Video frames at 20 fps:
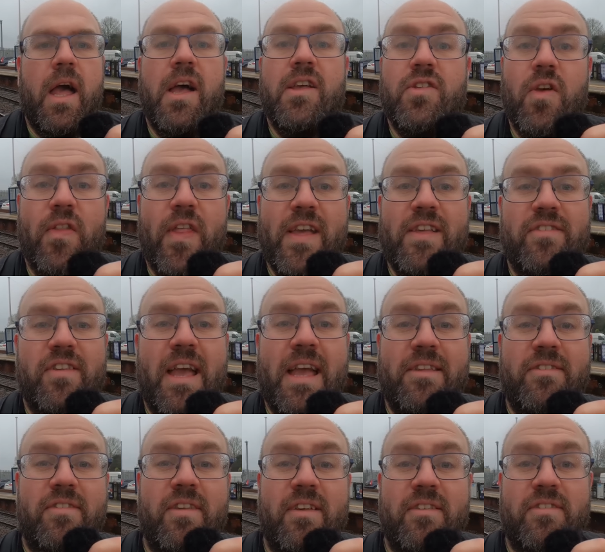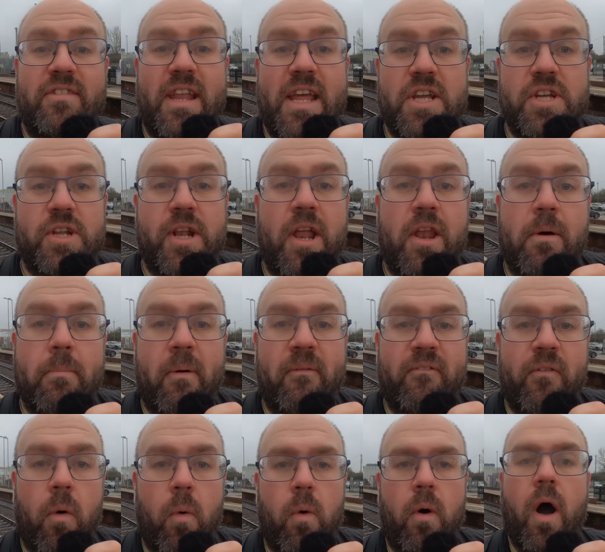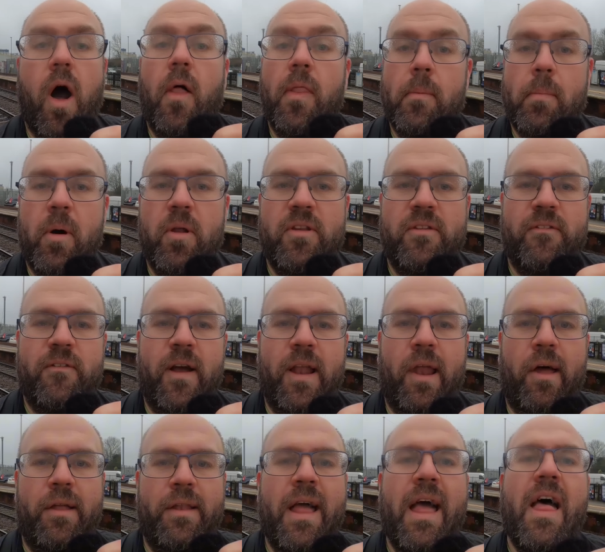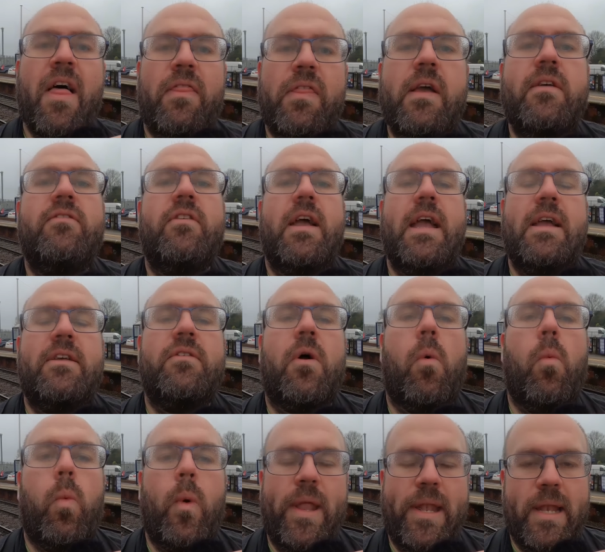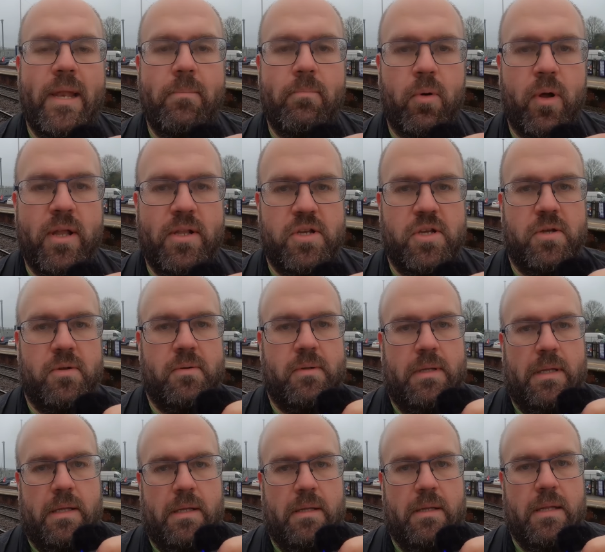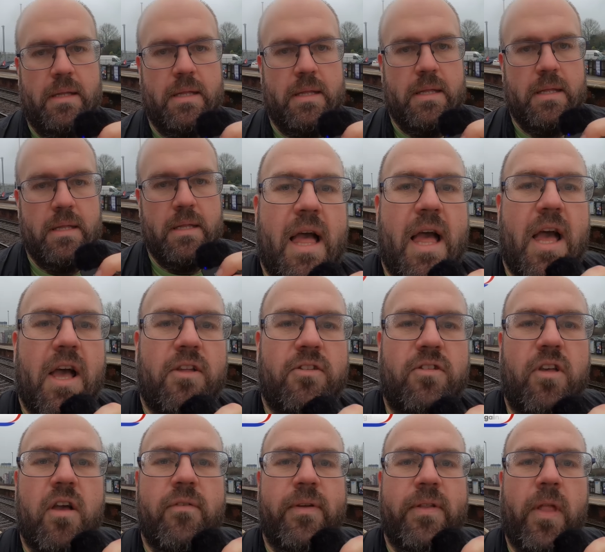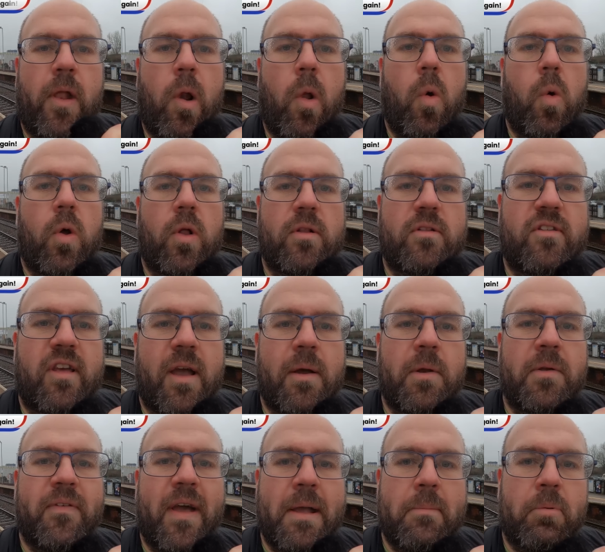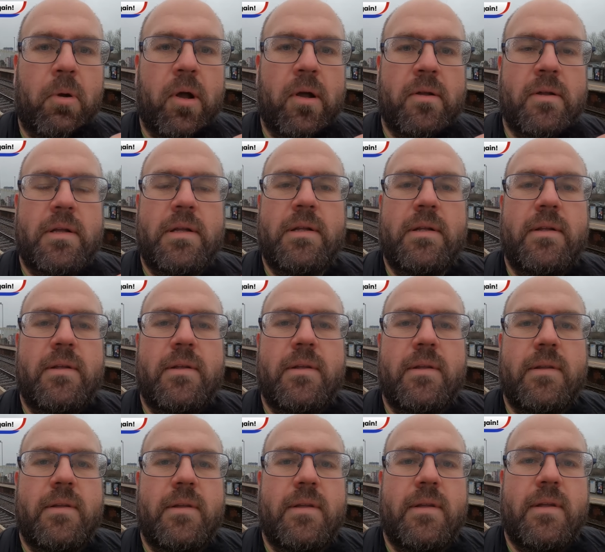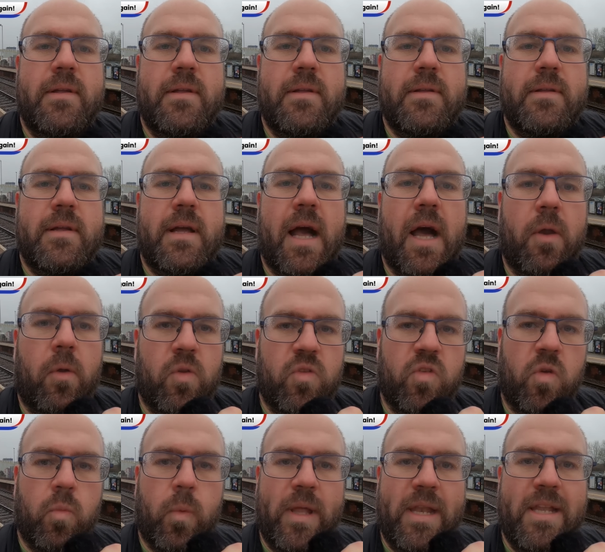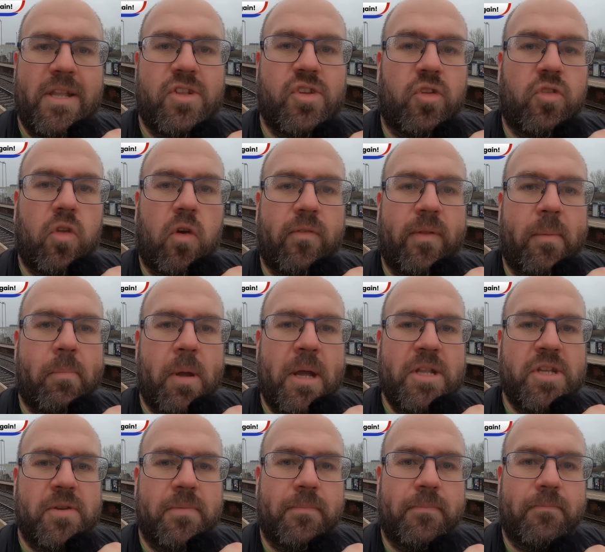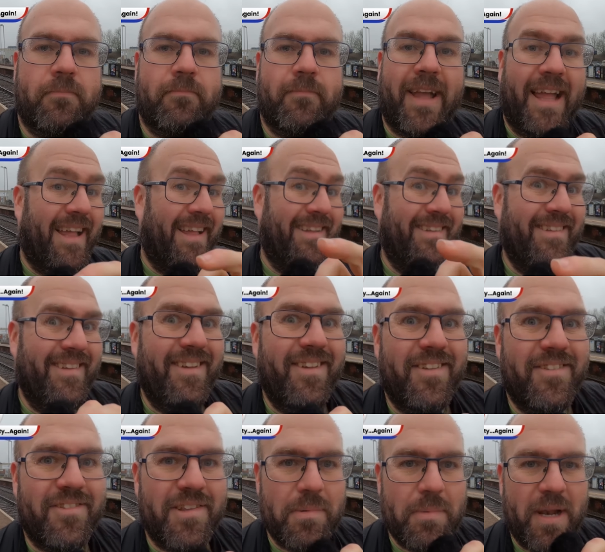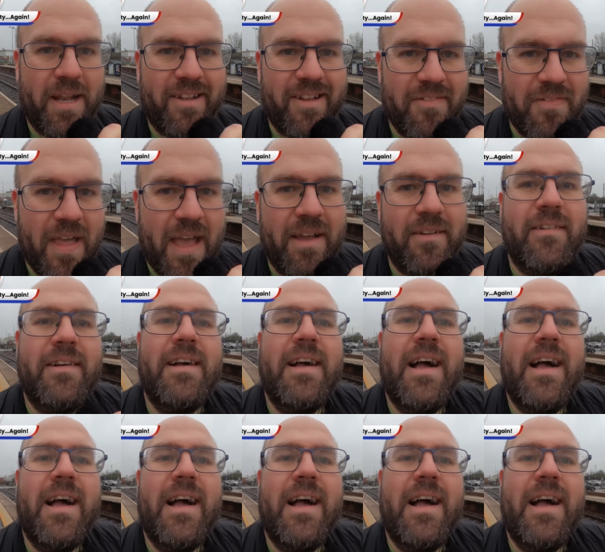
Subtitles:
So this is station number 4 on the Pontefract Line. This is Whitley Bridge, serving the local town of Eggborough and also Whitley just over the bridge. See what I did there?